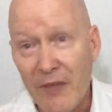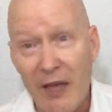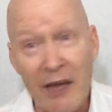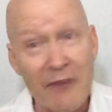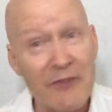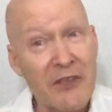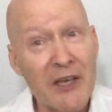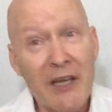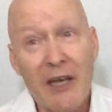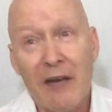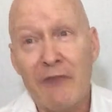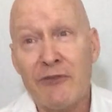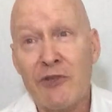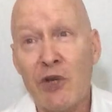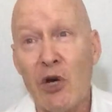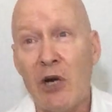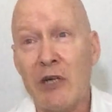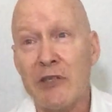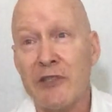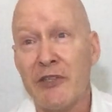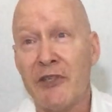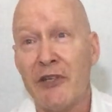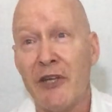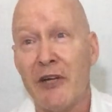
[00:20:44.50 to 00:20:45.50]
I think I've
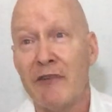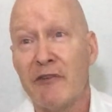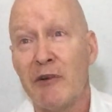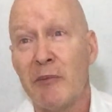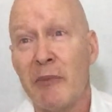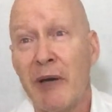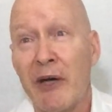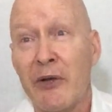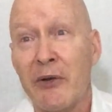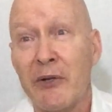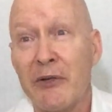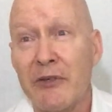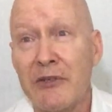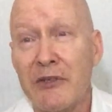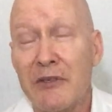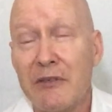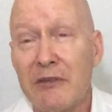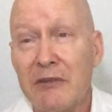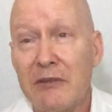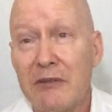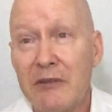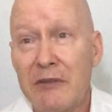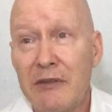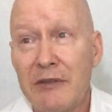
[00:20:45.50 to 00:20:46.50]
talked enough about it.
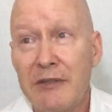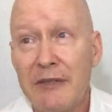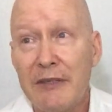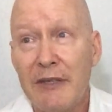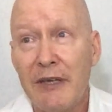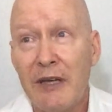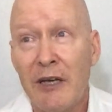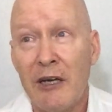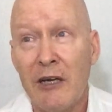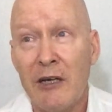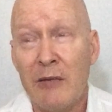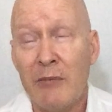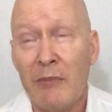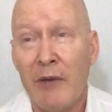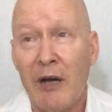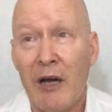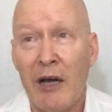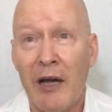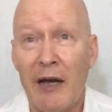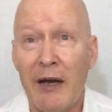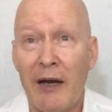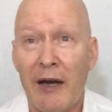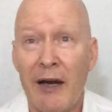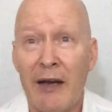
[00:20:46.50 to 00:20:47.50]

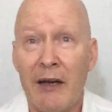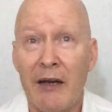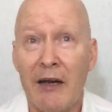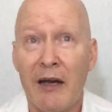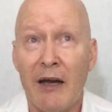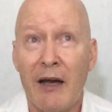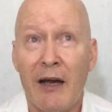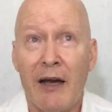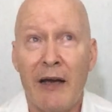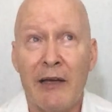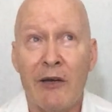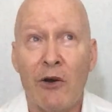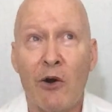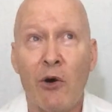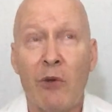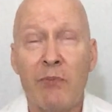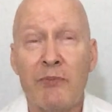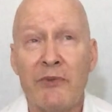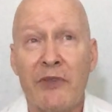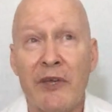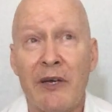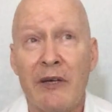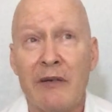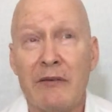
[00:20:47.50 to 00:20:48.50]
I
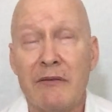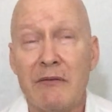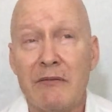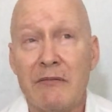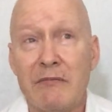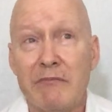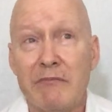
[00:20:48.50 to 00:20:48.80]
hope that